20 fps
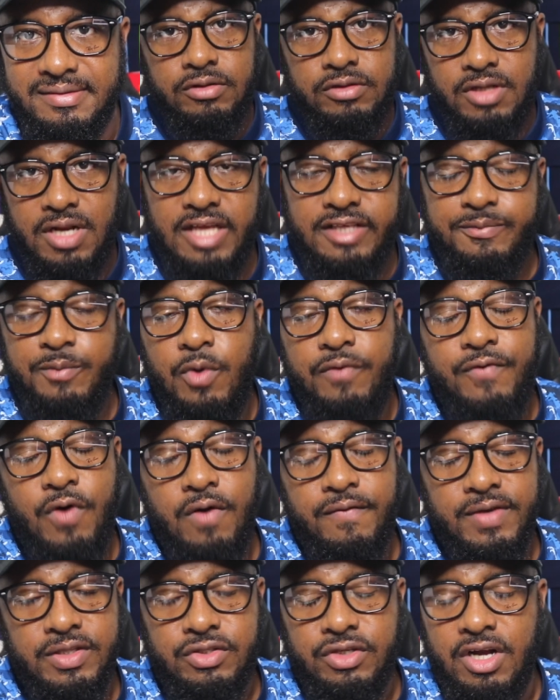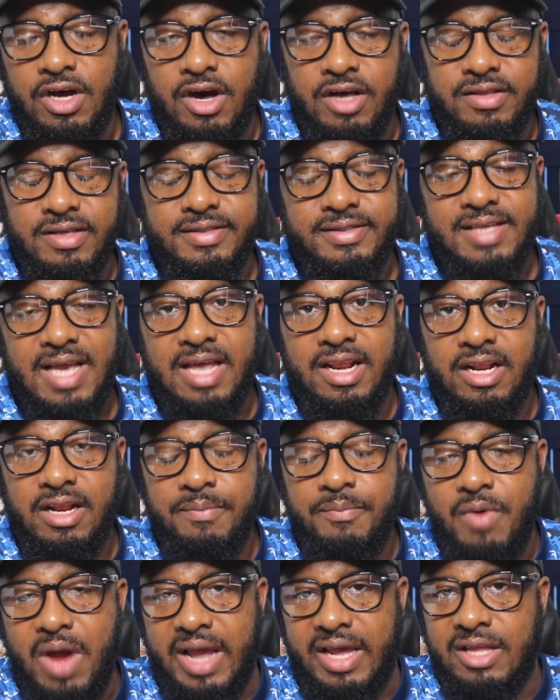So let's move over to the other side of the
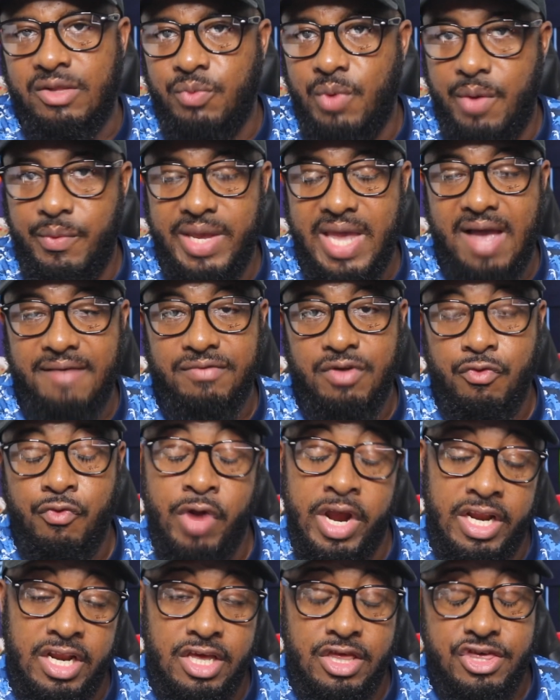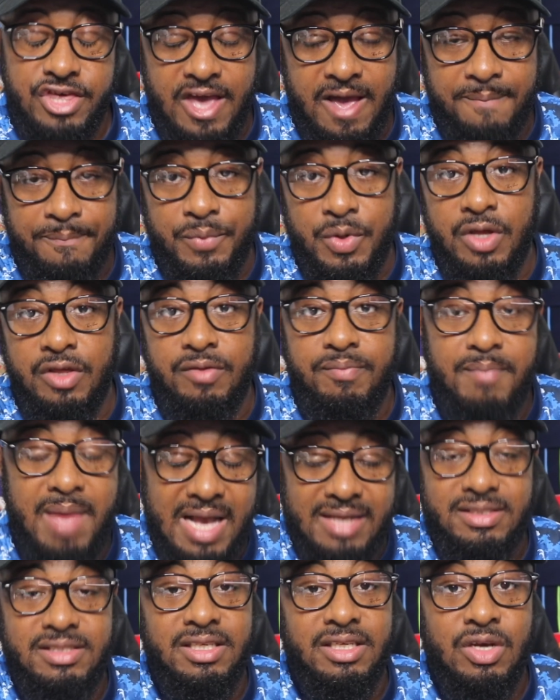bracket, where we have the reigning champions
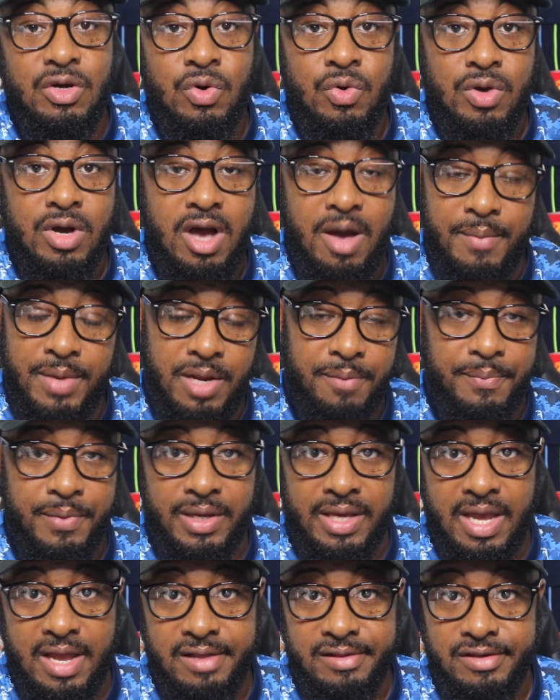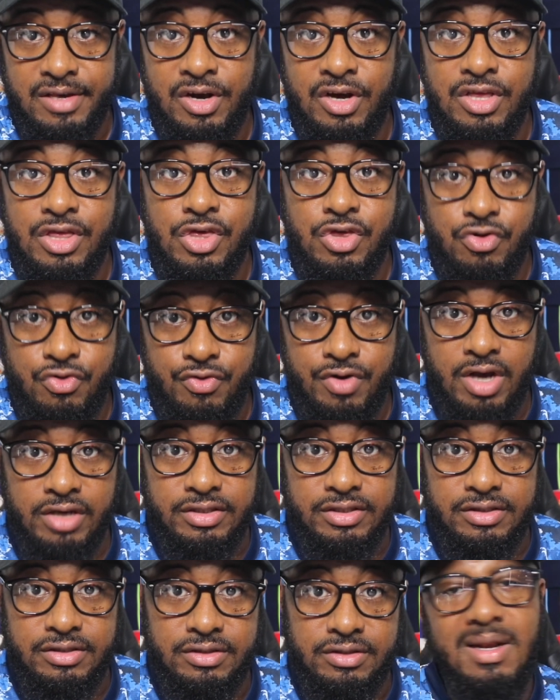Mexico coming up against
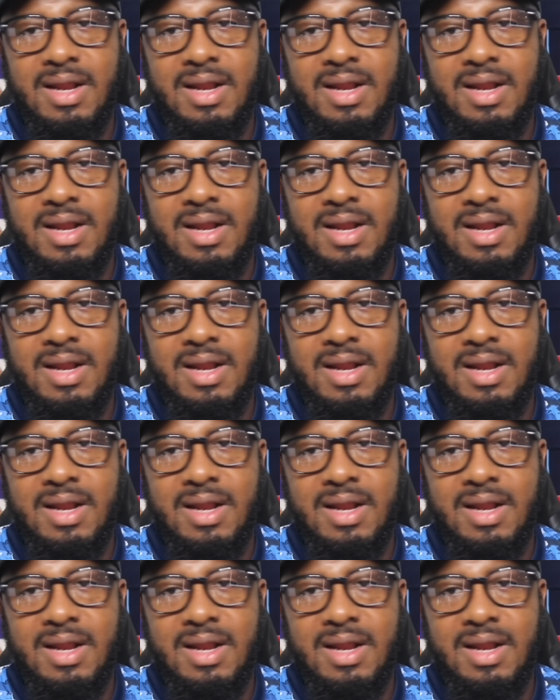Honduras.